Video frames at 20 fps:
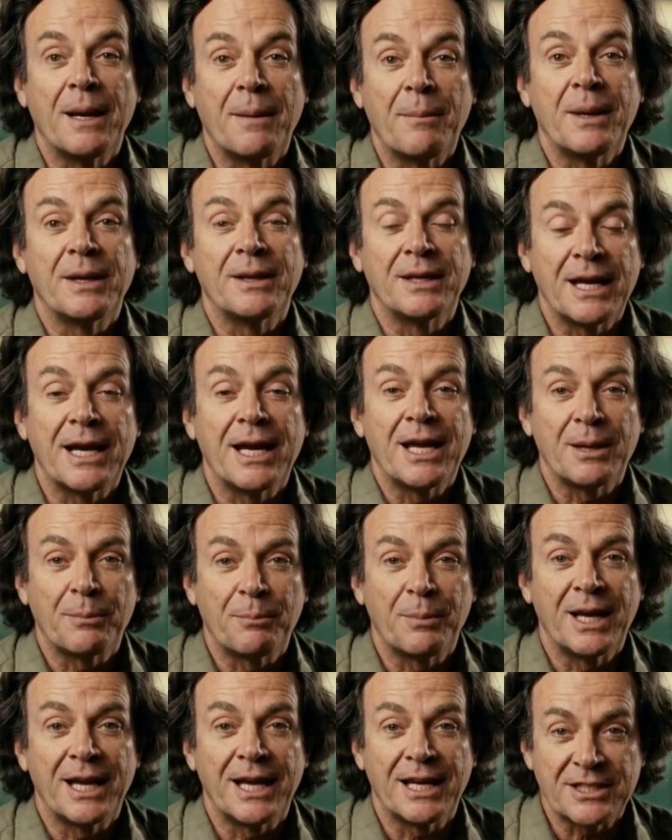but thinking
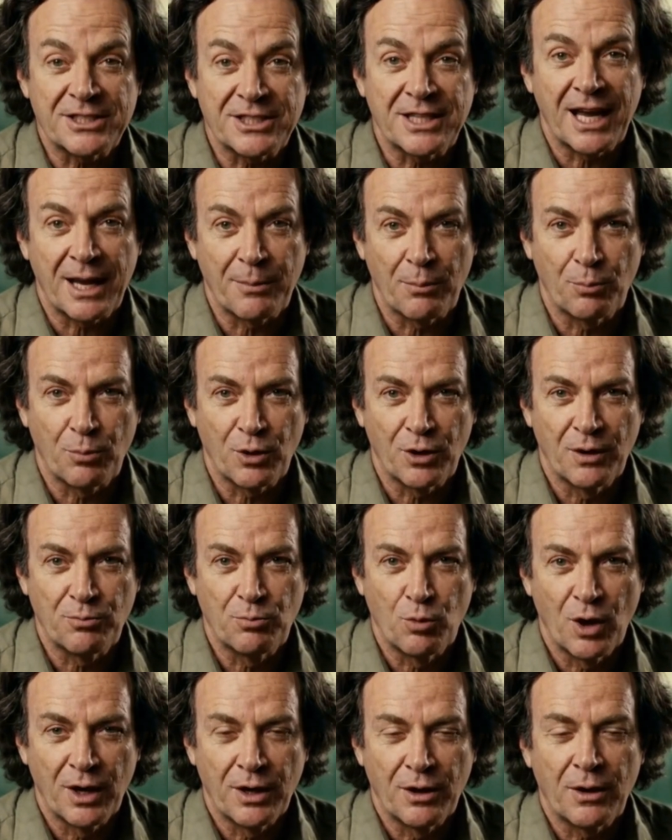beings capable of
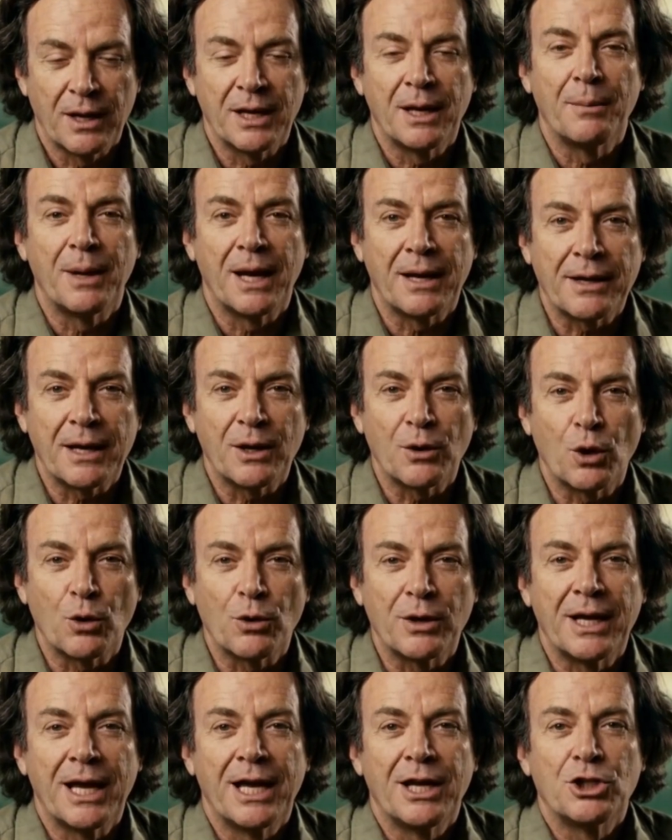wondering about their
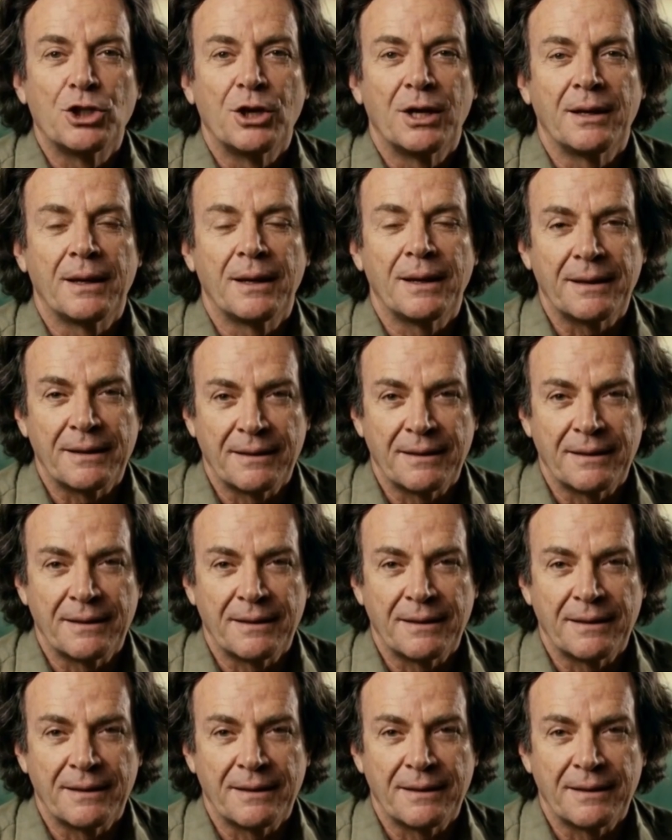own nature.